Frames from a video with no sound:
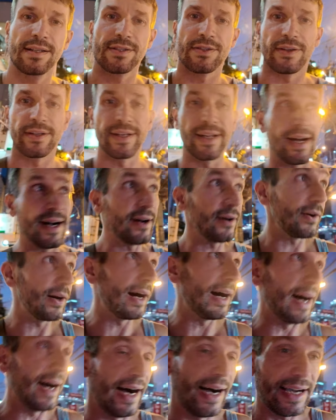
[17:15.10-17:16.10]
So now
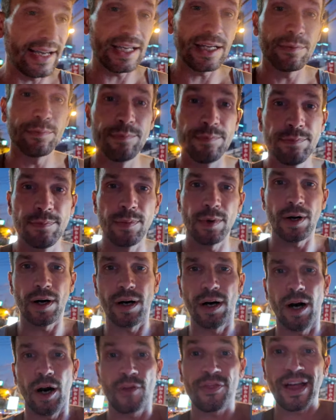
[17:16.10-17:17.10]
I'm
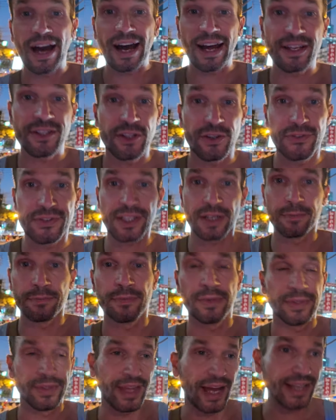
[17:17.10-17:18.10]
on the hunt of some
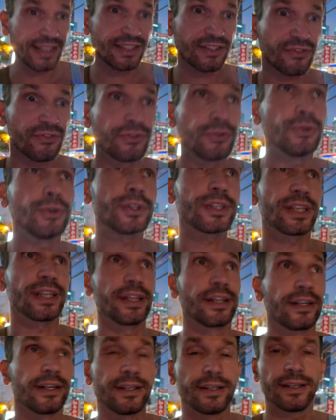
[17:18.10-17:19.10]
nice food
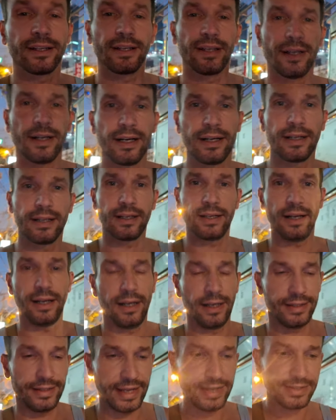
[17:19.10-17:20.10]
here
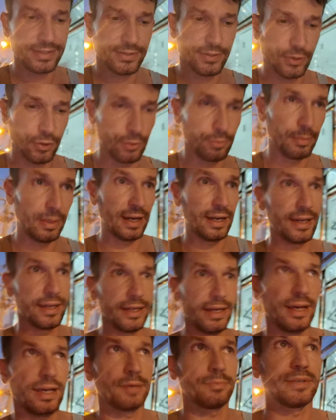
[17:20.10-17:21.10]
uh, next to
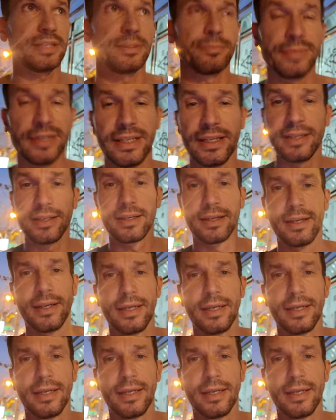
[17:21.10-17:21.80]
my Airbnb,